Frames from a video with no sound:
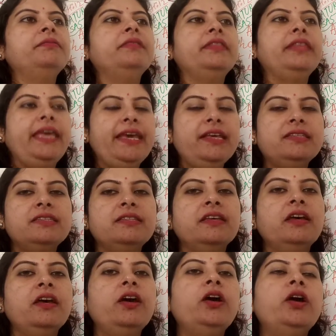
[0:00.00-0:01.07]
Next,
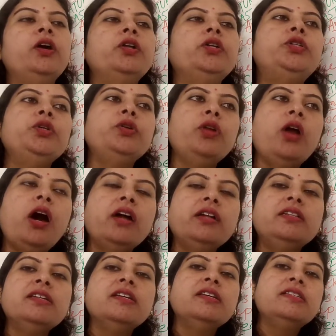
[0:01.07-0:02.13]
do not
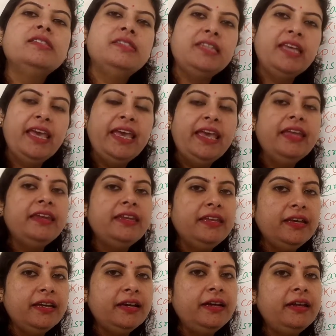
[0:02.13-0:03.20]
stay
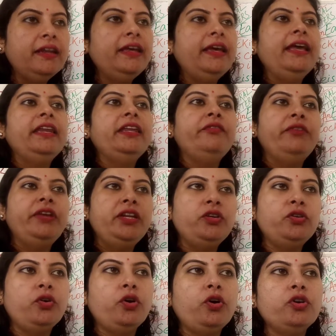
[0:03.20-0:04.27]
near any
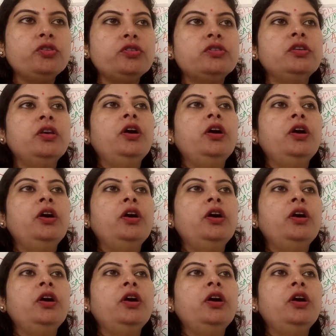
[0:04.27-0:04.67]
windows,